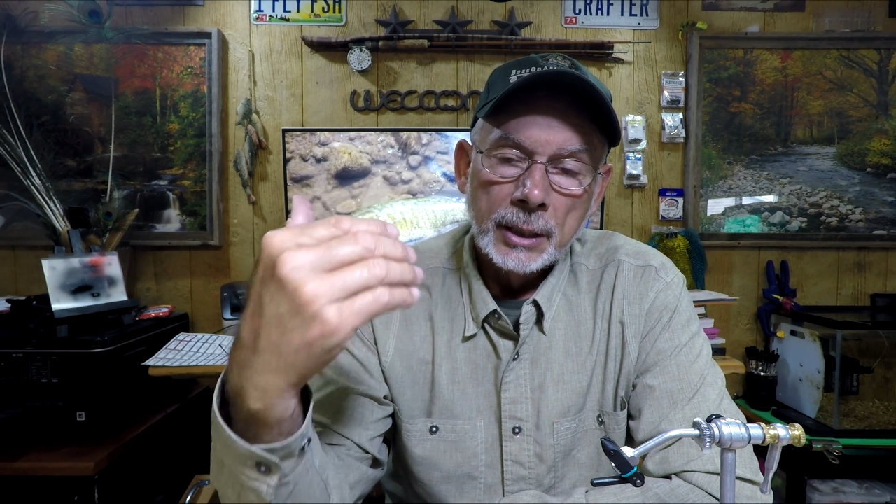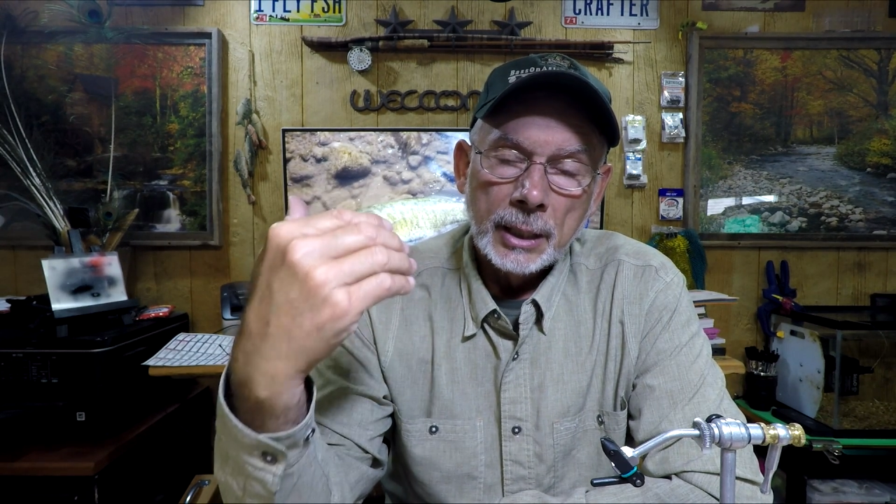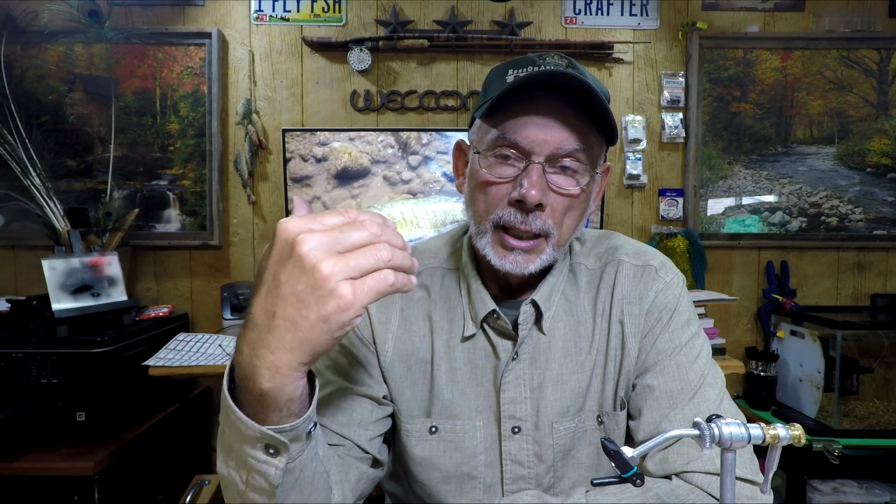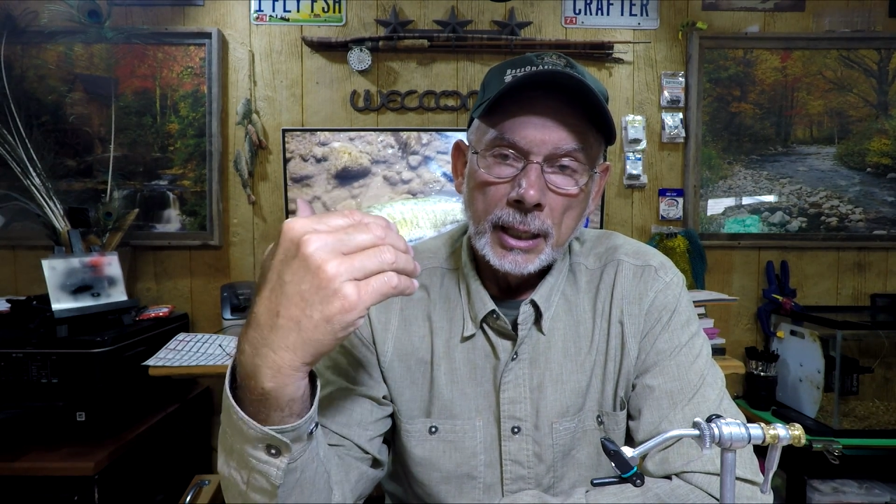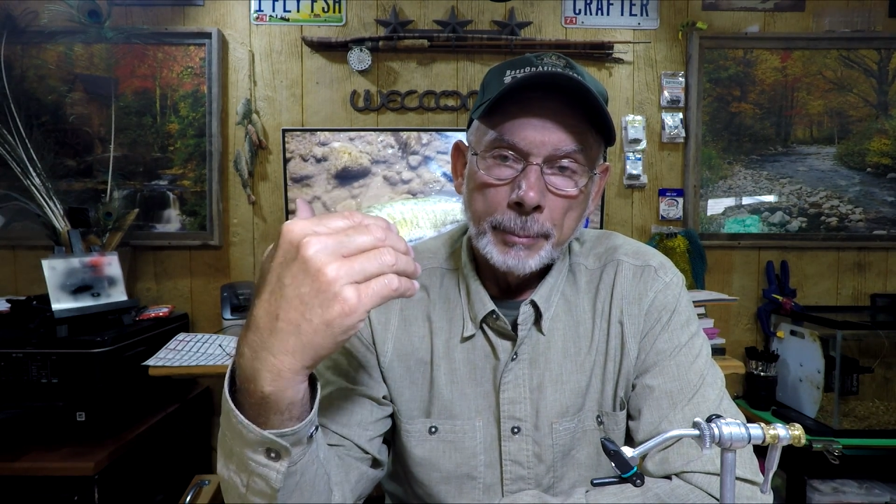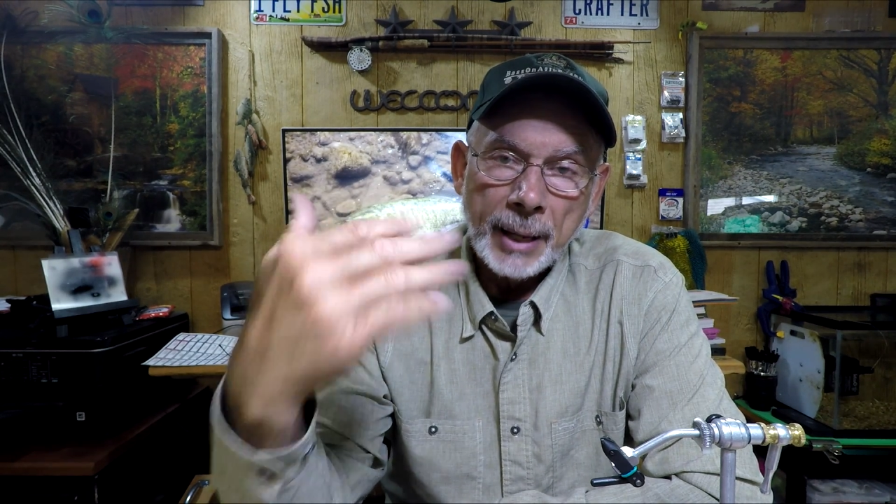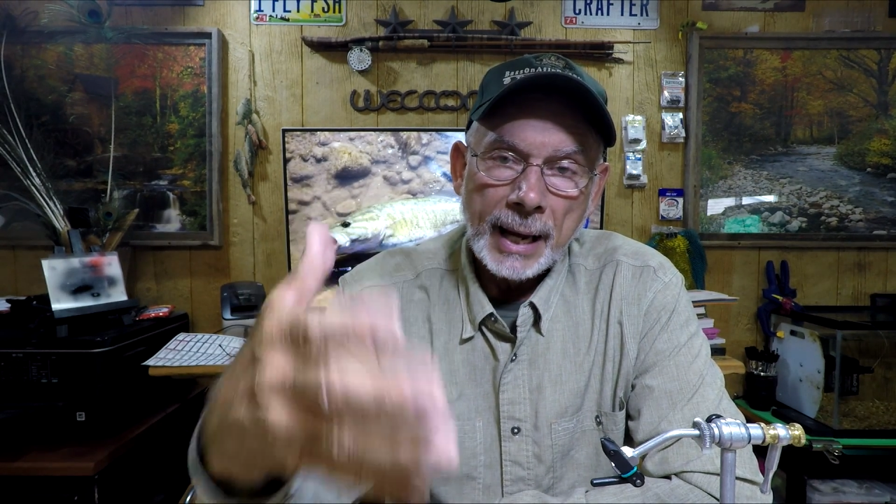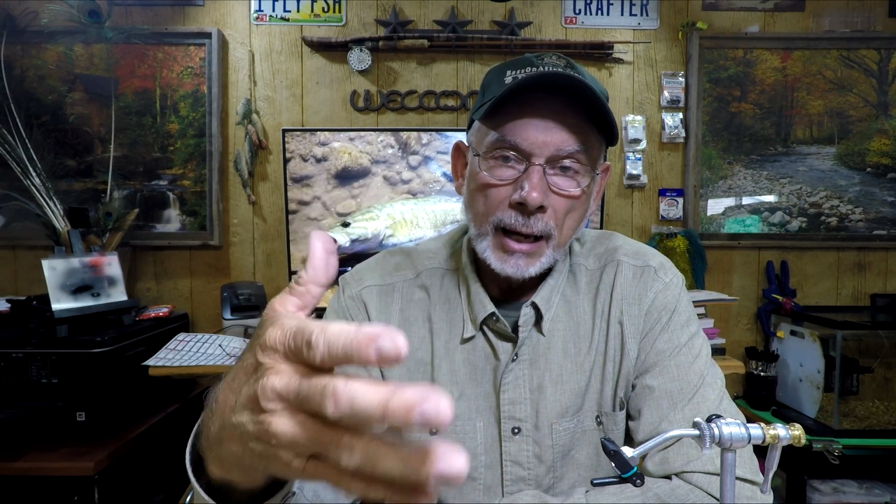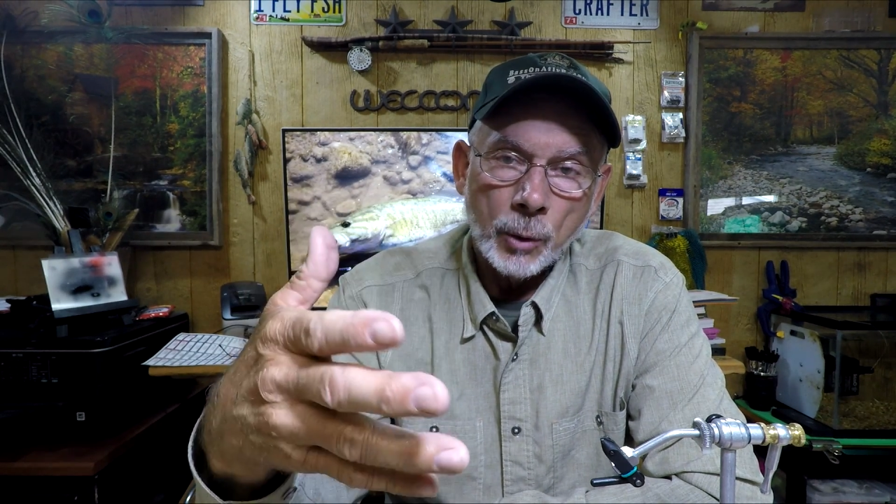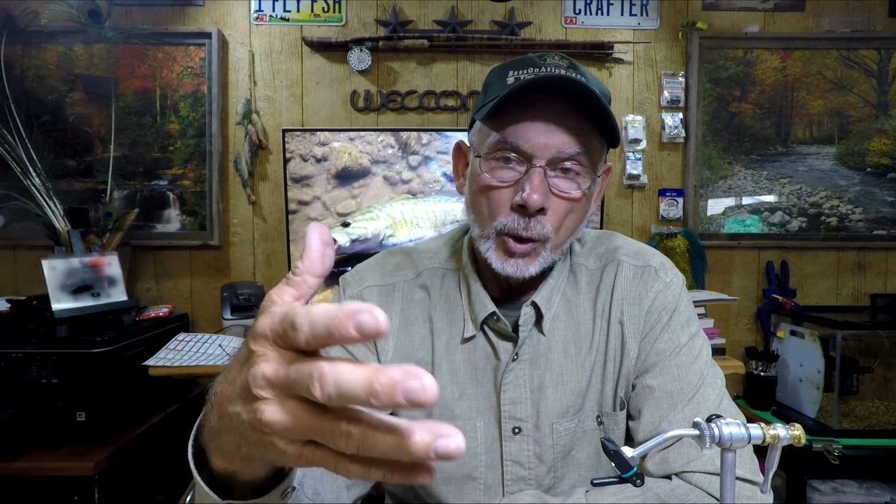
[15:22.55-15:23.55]

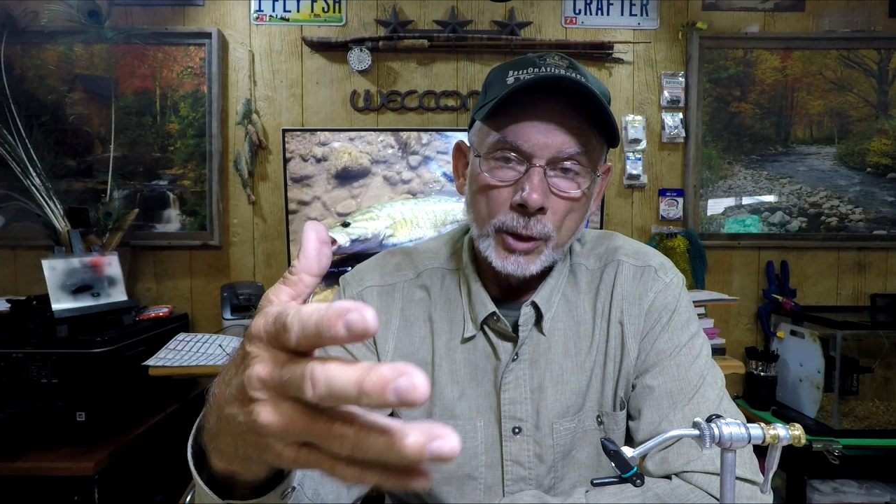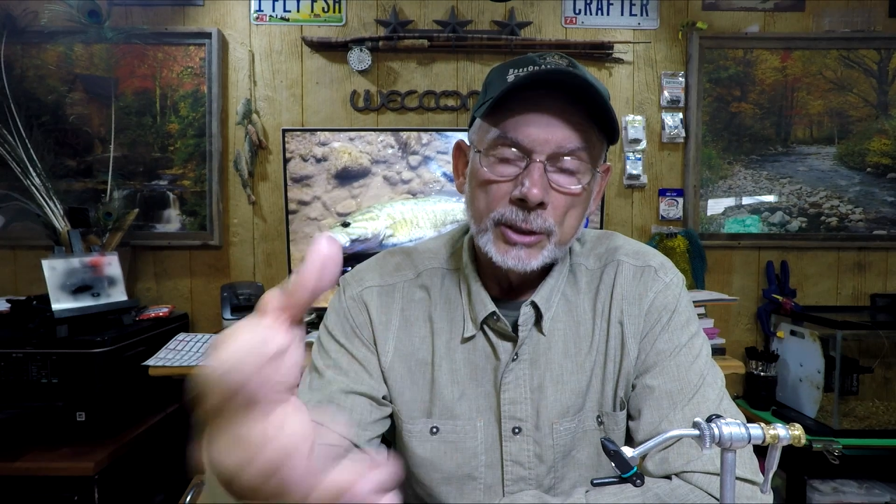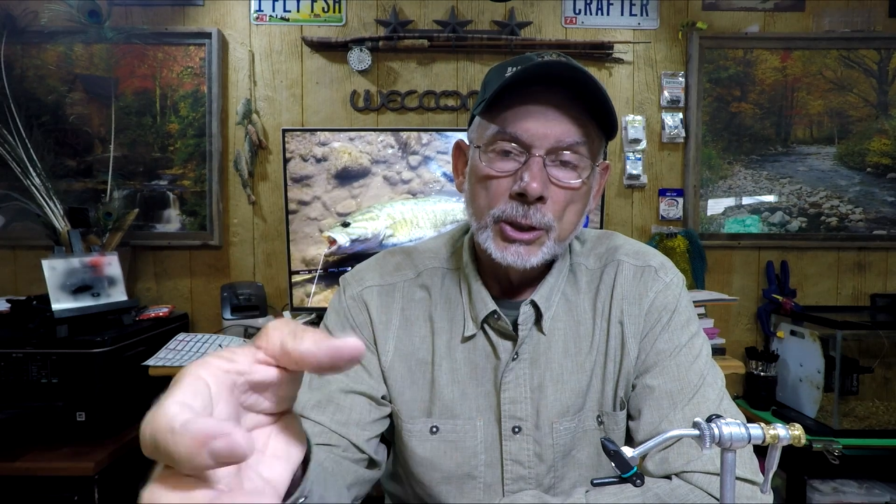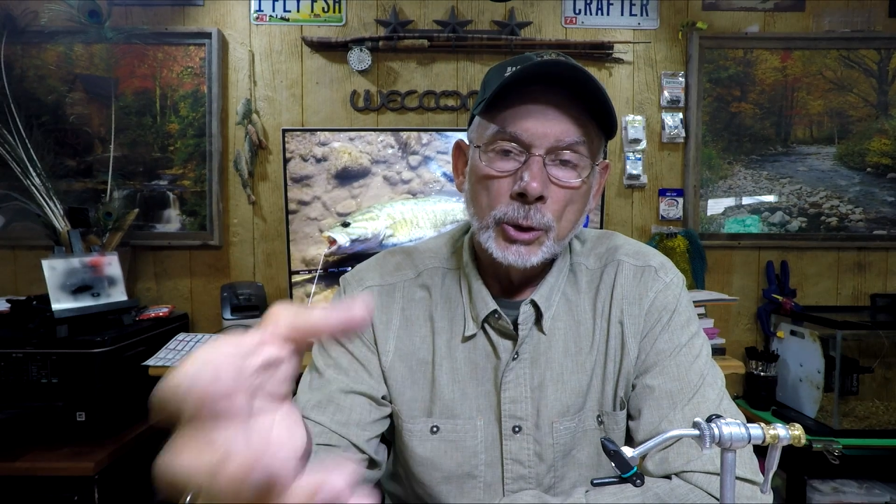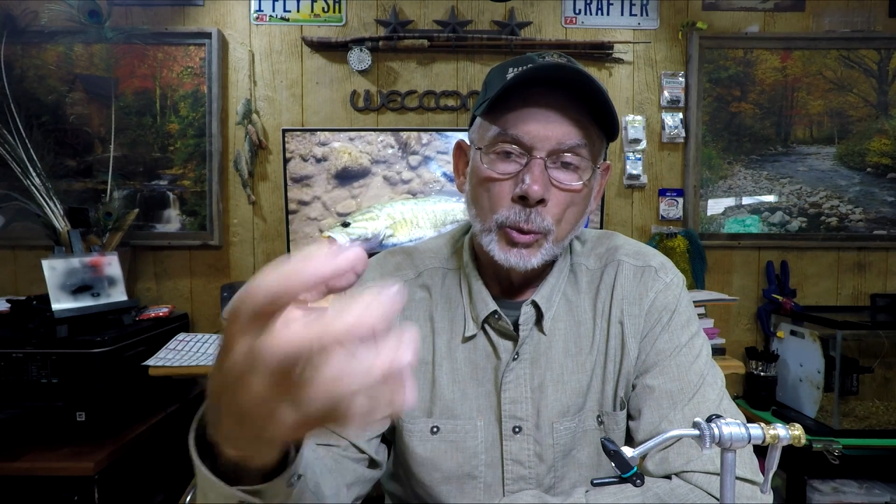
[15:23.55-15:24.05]
power until